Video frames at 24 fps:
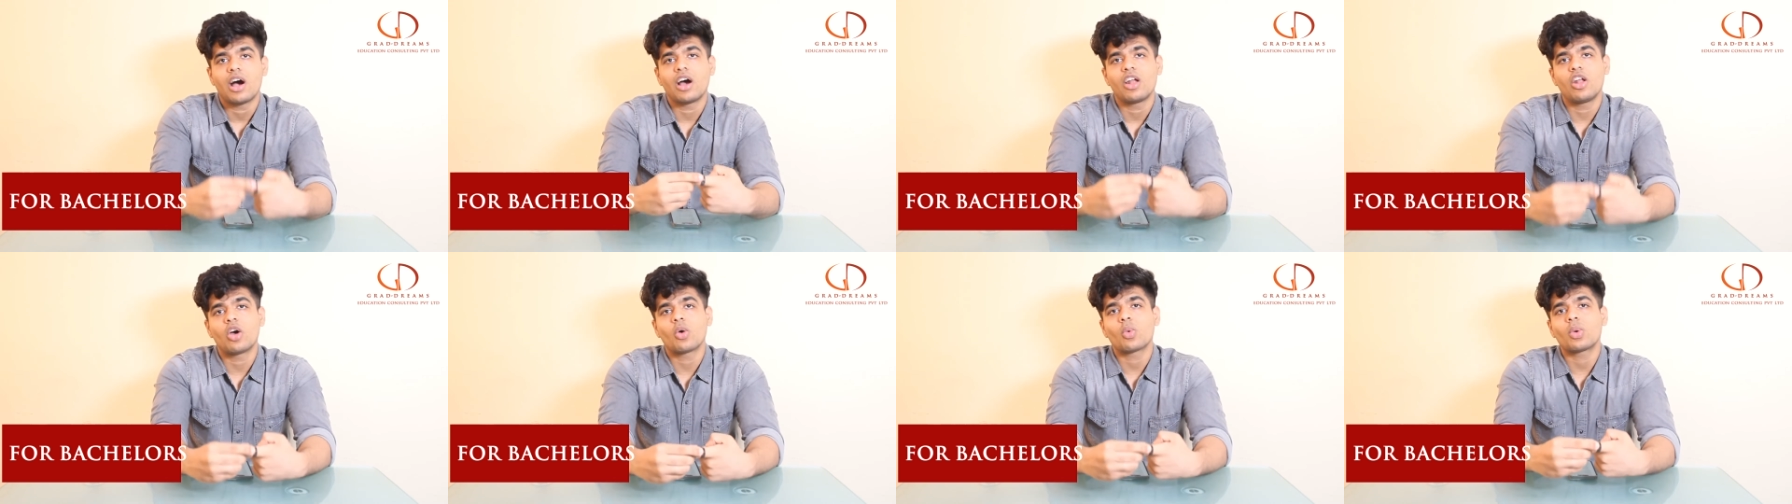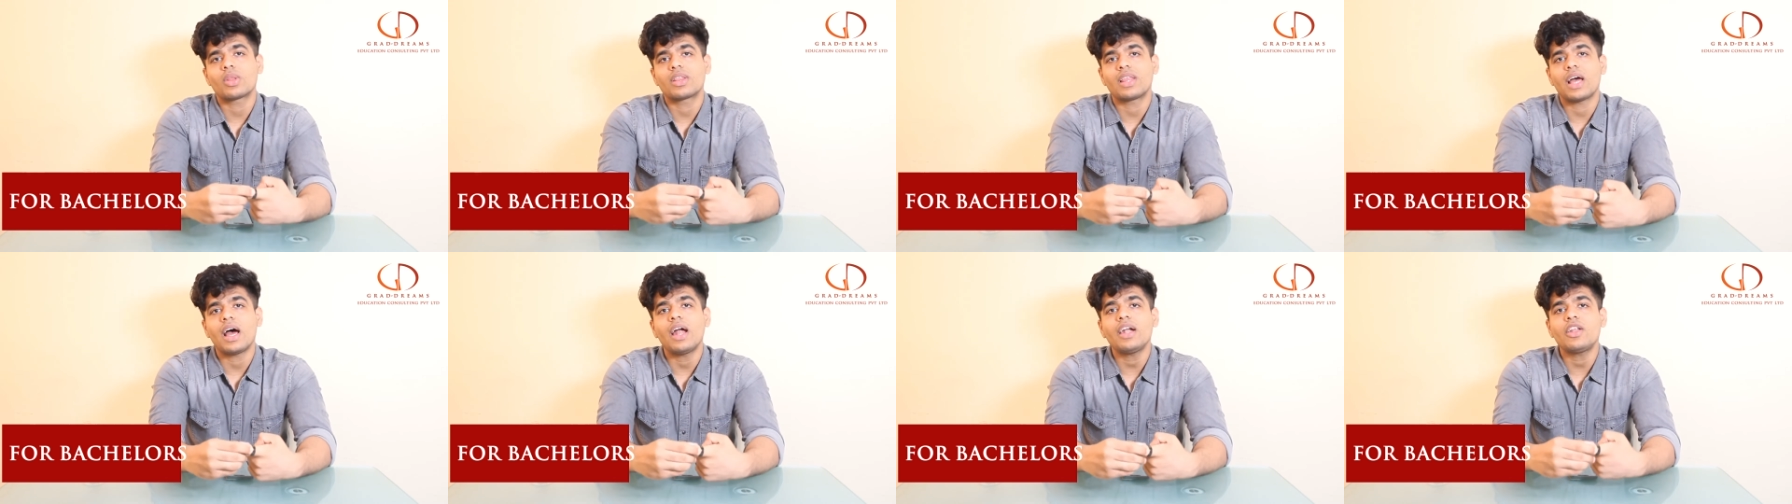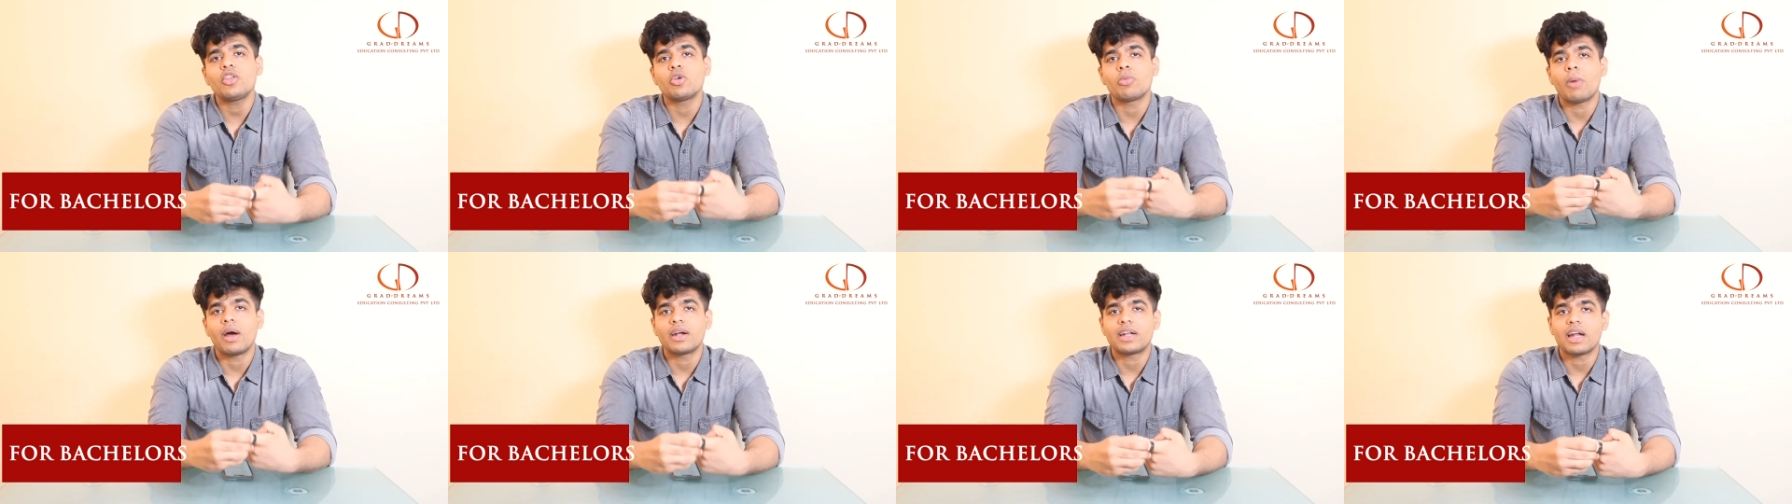Along with
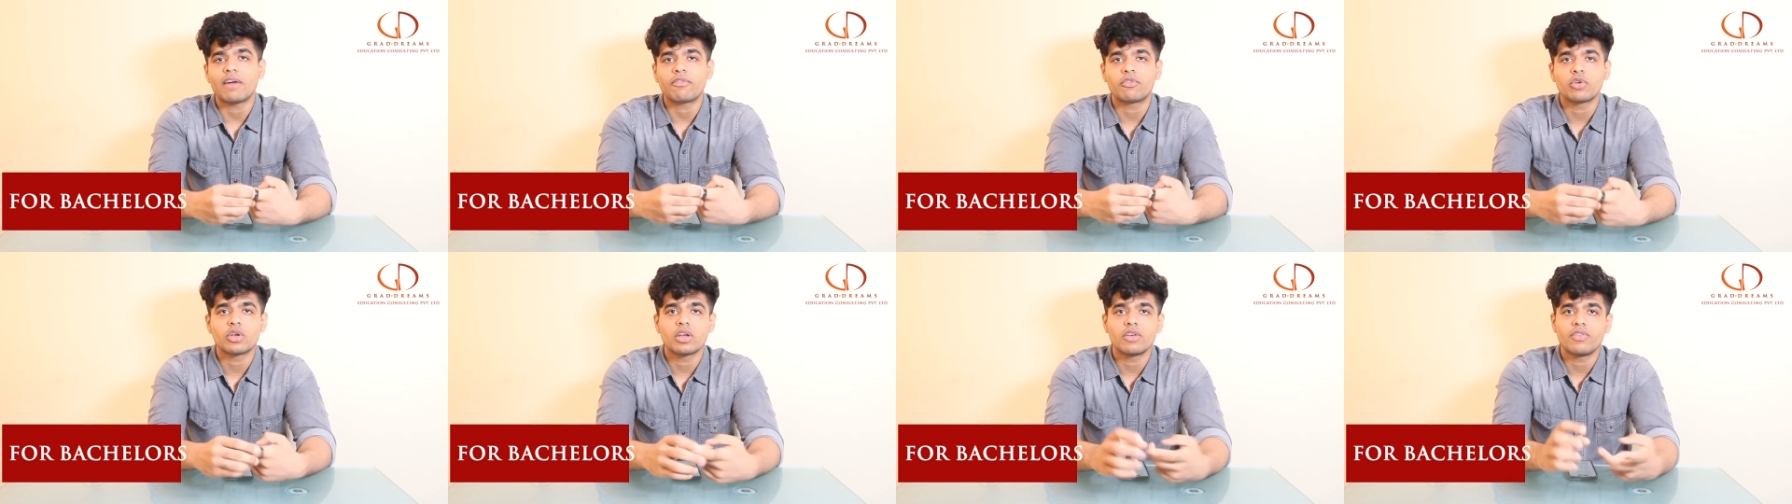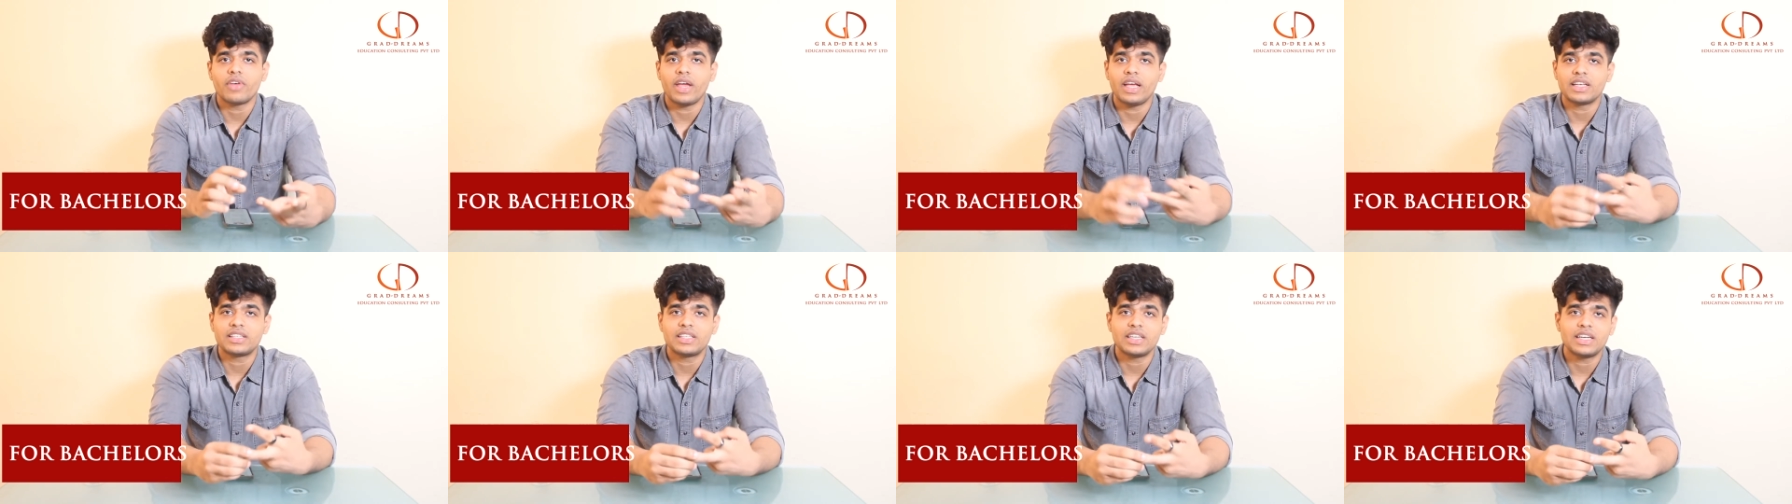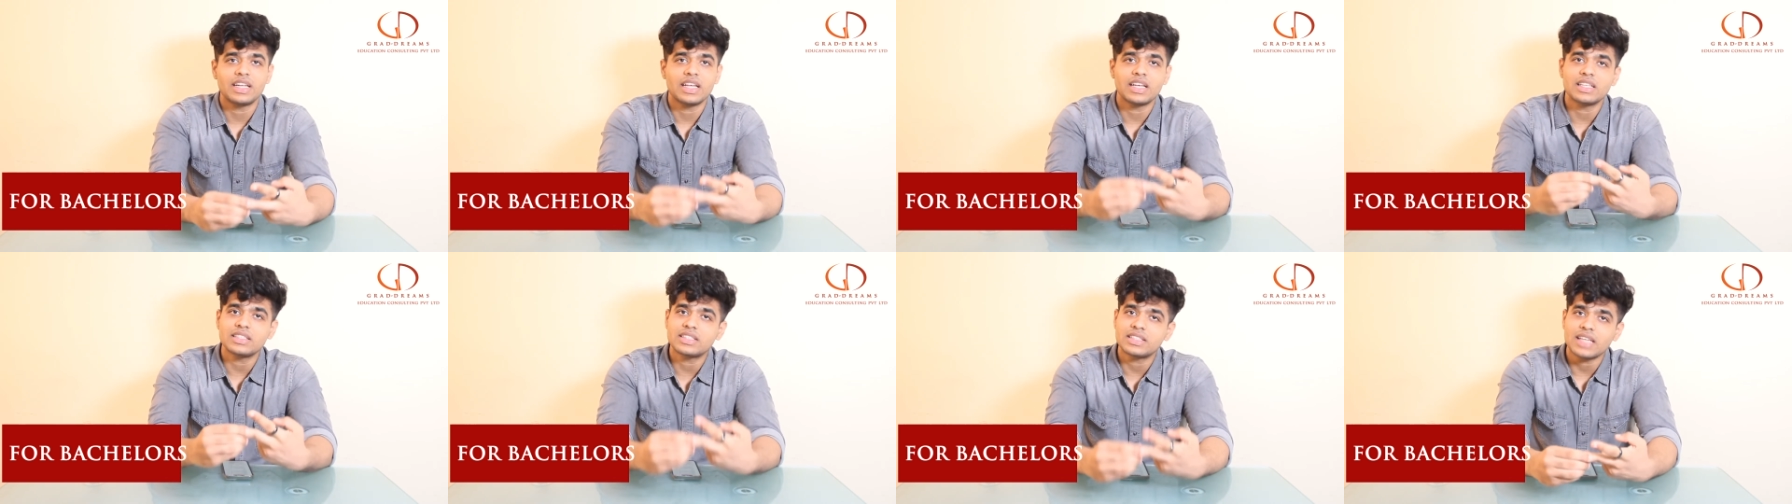that, you might have to give
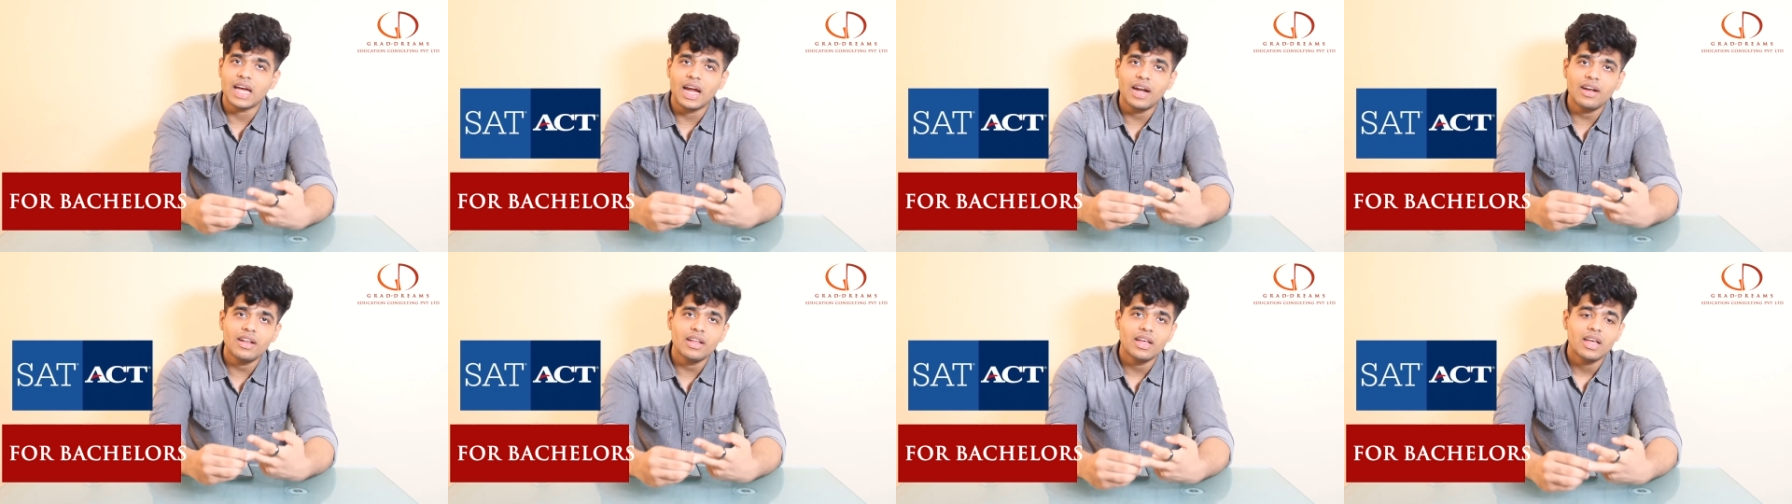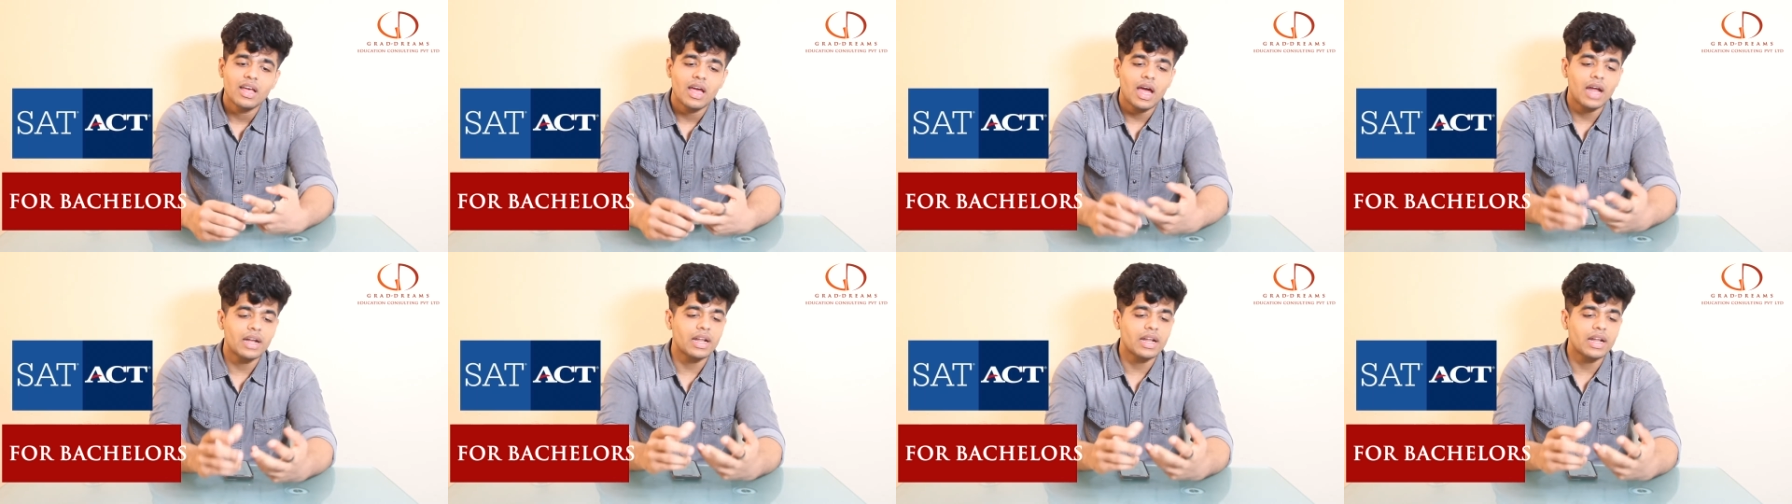ACT and SAT